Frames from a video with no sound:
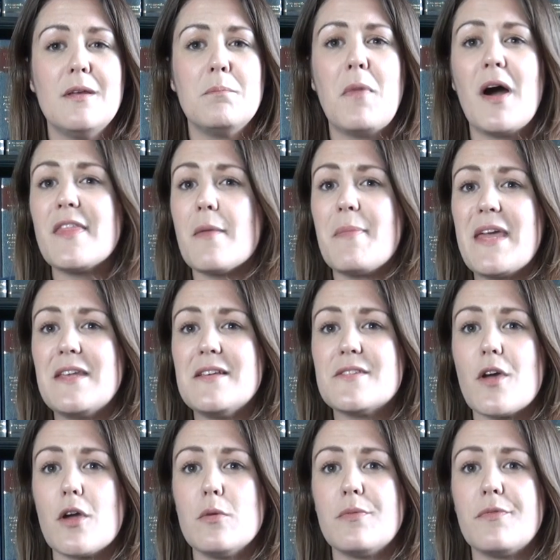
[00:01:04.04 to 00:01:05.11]
Might there be any
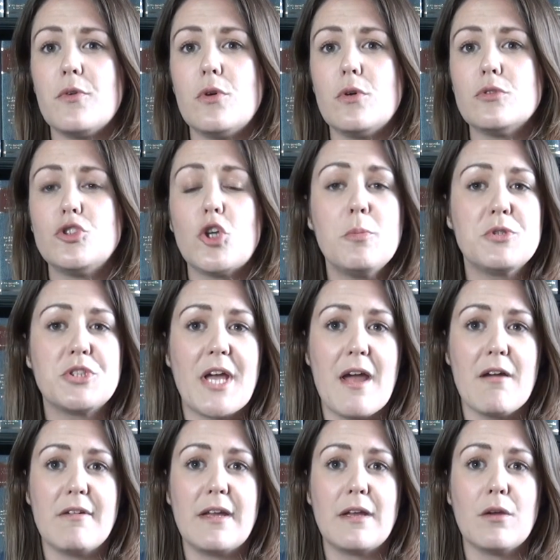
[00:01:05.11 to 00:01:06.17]
scope for job
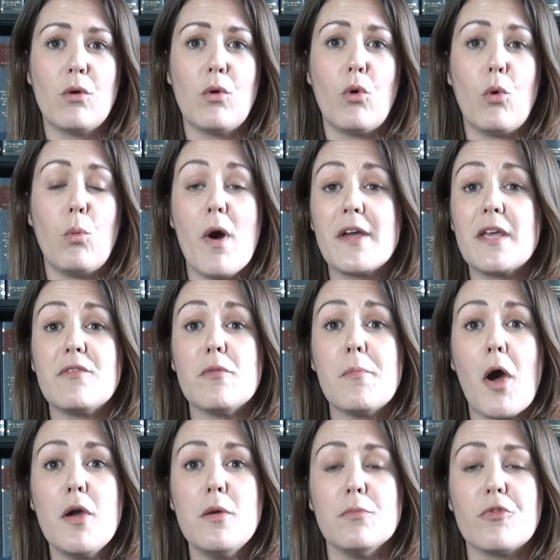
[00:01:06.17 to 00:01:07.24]
sharing or working from
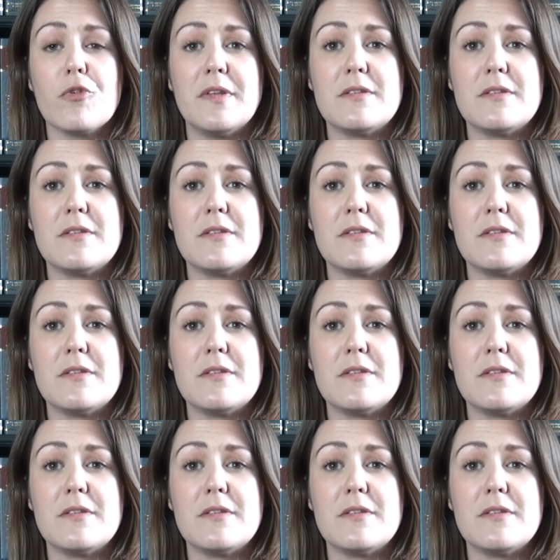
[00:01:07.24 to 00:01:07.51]
home, for